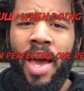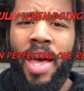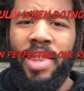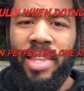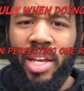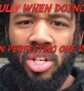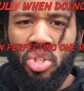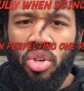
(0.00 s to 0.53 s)

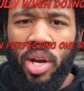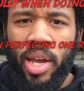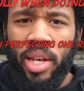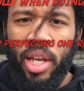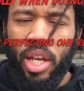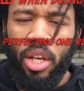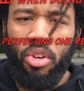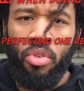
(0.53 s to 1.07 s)
And then try
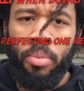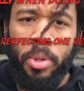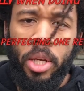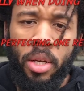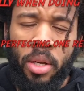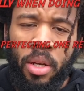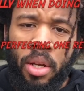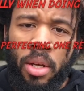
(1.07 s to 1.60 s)
and
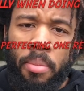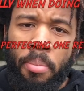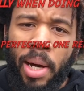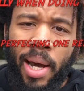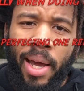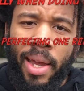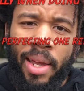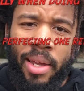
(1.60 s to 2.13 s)
increment
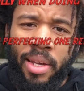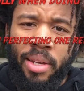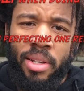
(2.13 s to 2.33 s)
by